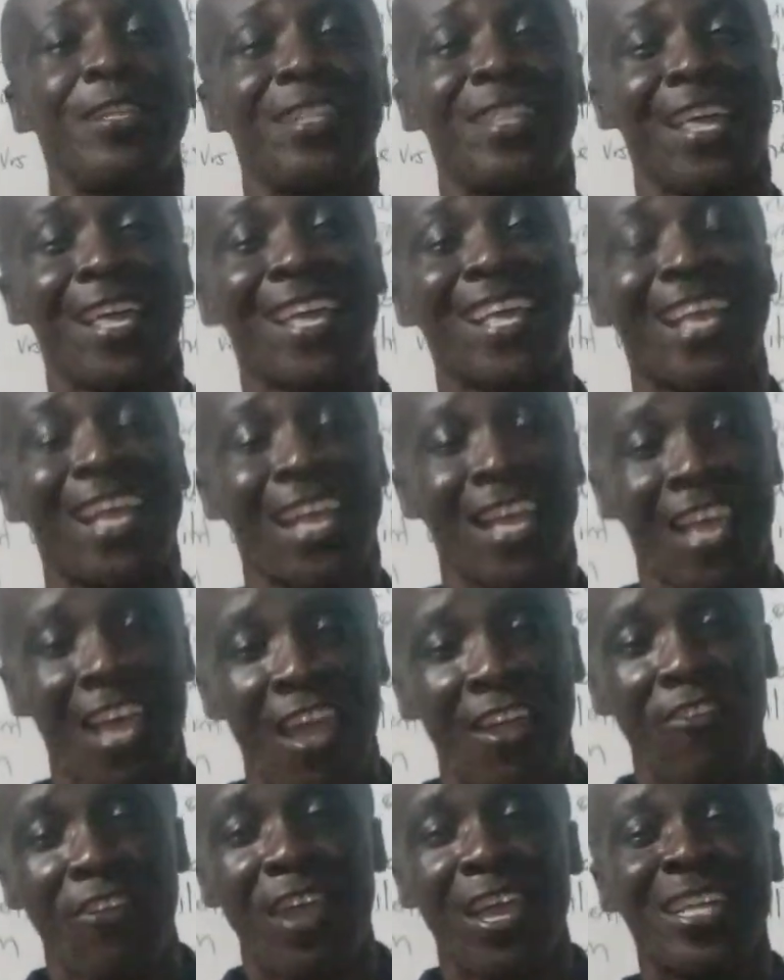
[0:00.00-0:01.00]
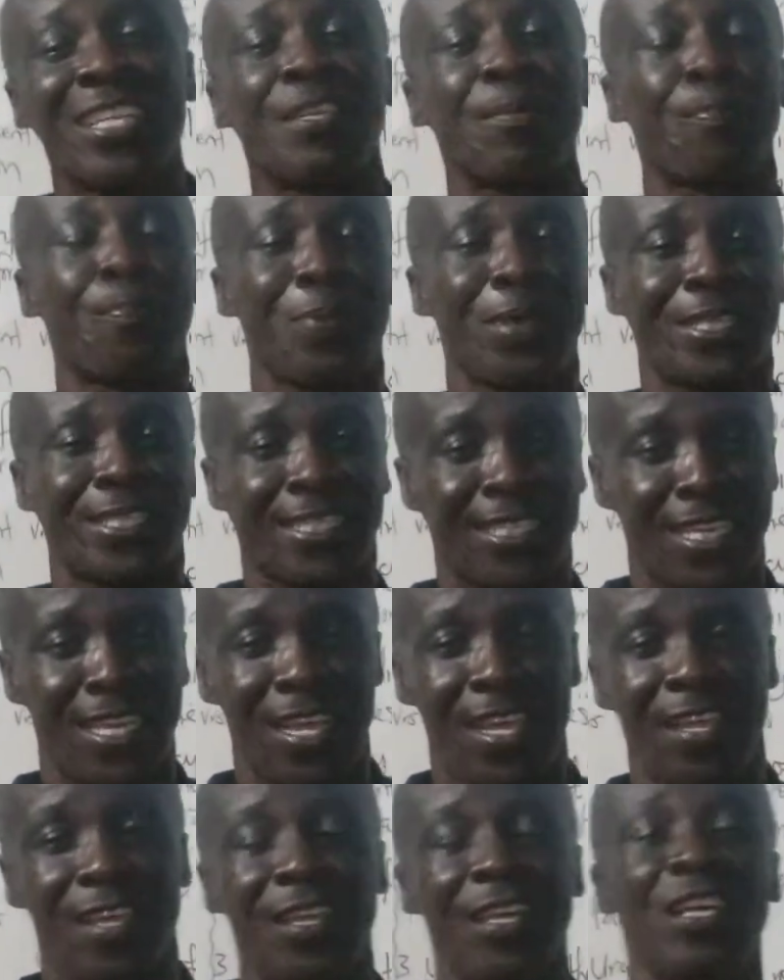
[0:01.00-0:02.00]
the current
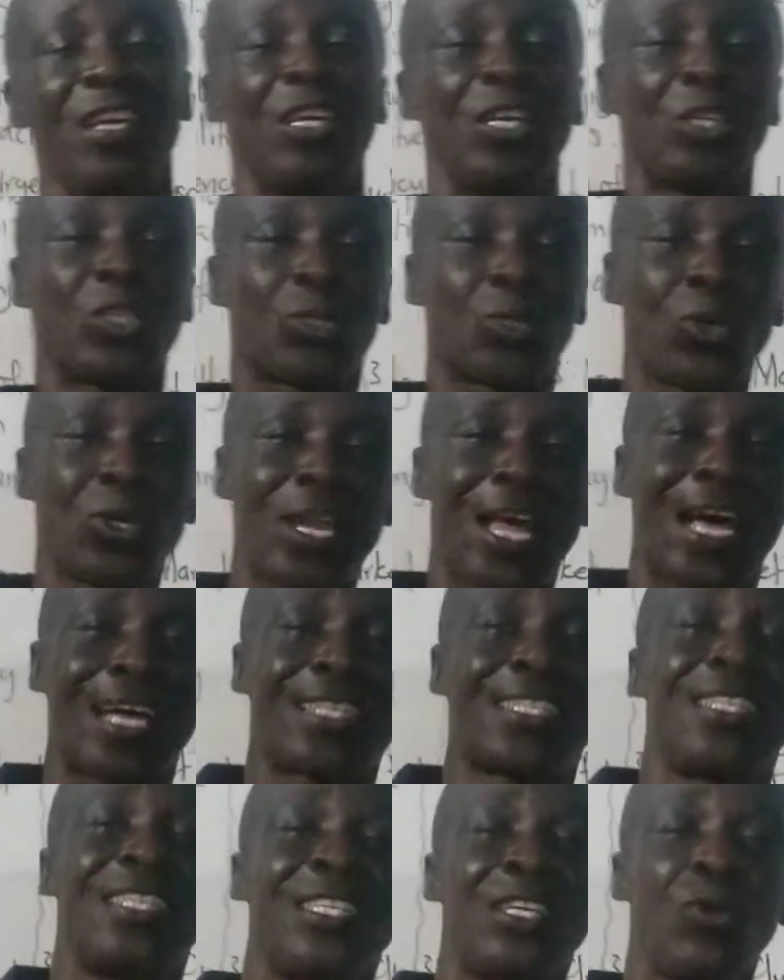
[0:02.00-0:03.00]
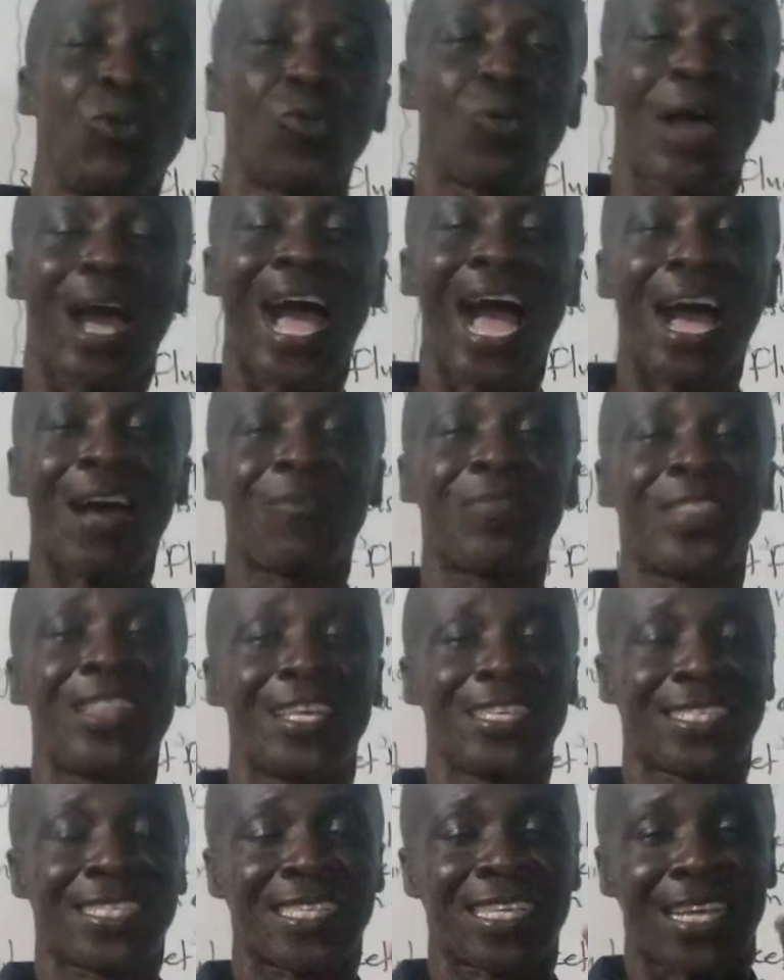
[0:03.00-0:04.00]
personnel so that they will have
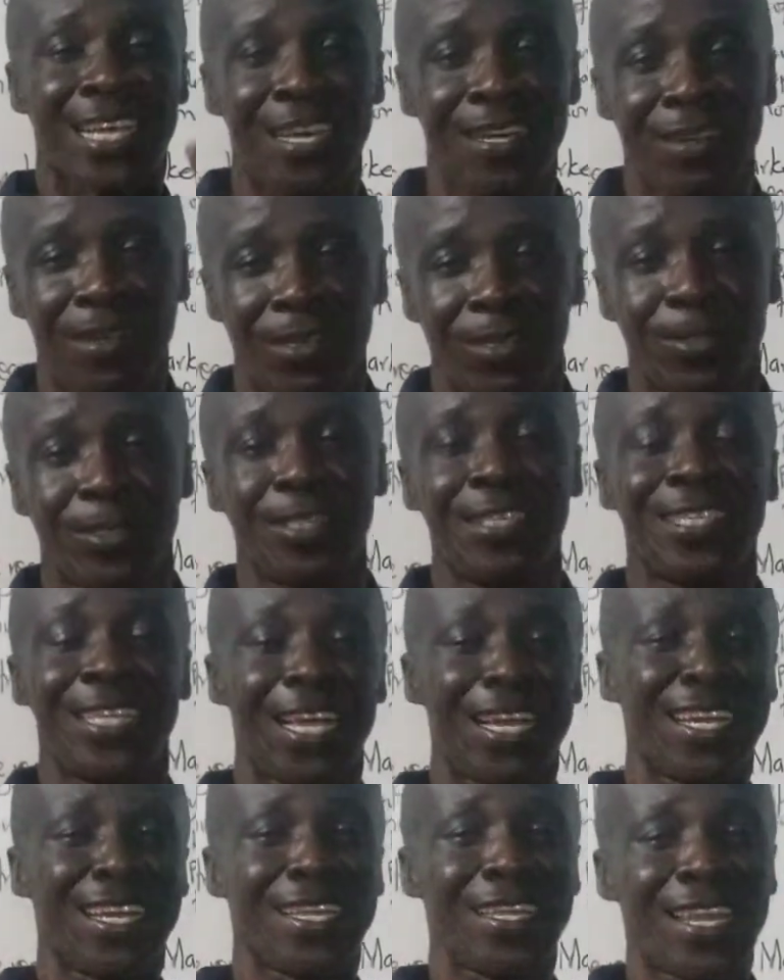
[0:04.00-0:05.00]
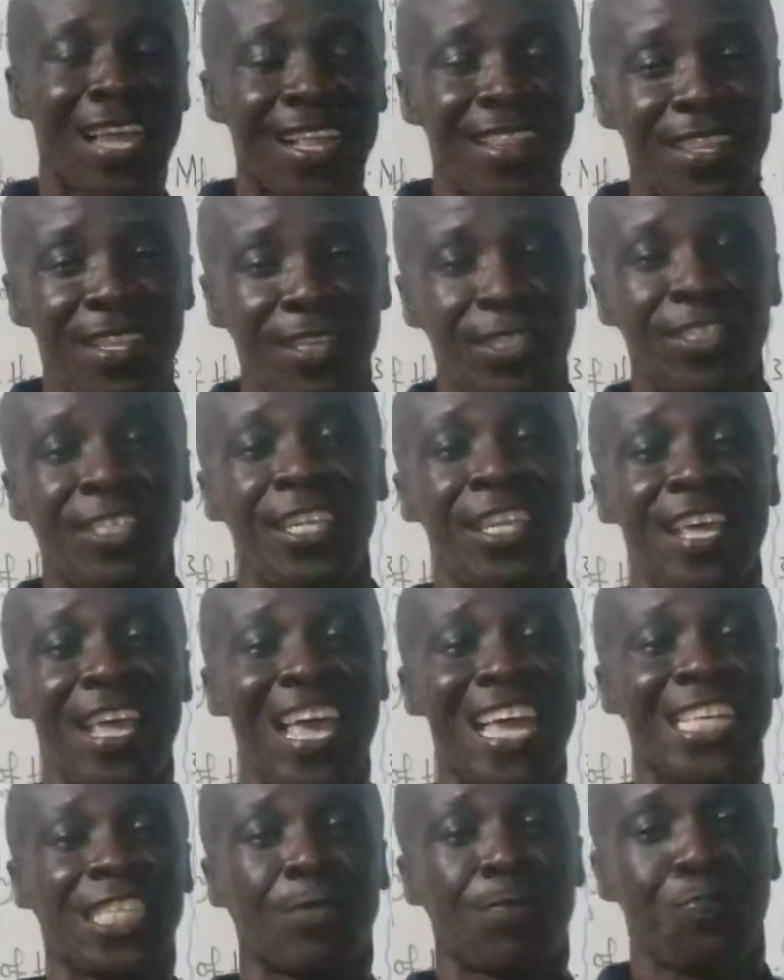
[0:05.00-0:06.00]
the skills, the knowledge,
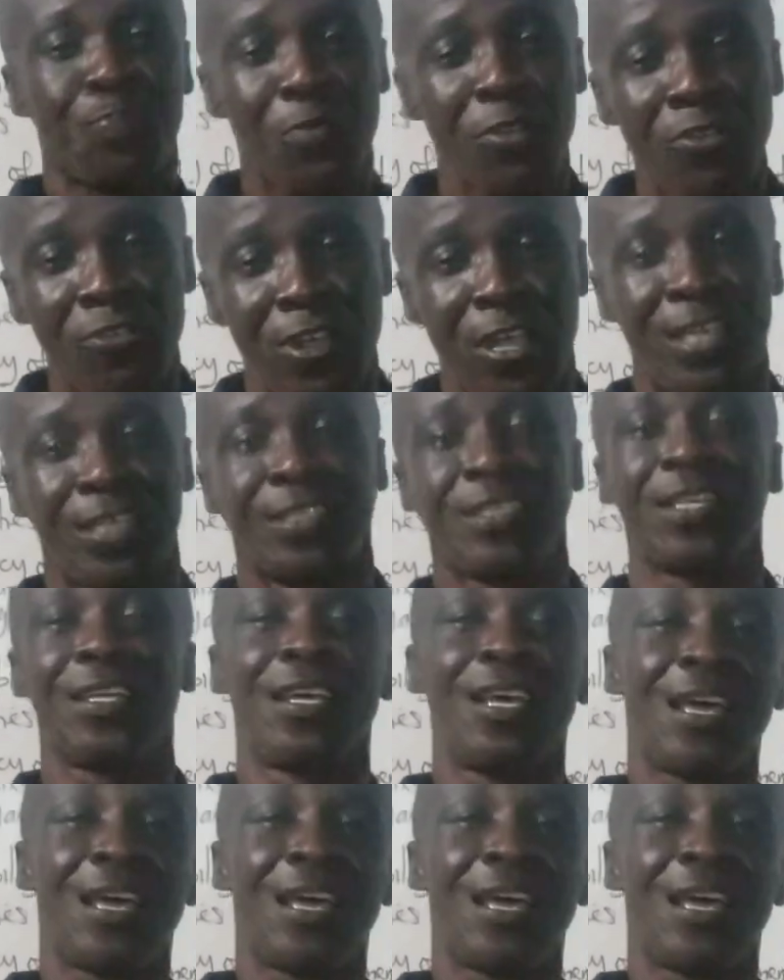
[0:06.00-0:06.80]
the experience,